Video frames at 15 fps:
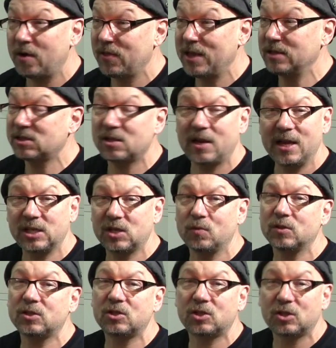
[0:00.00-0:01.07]
The installation
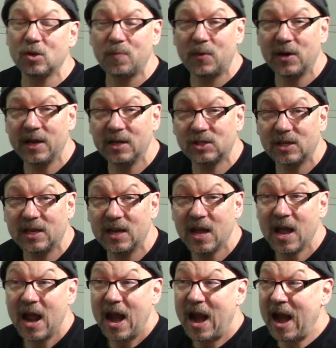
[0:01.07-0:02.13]
was super easy.
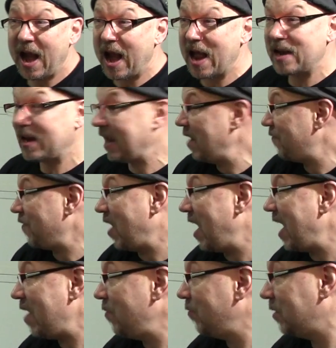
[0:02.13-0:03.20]
And if
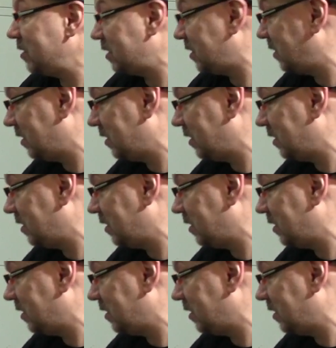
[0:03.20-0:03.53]
I was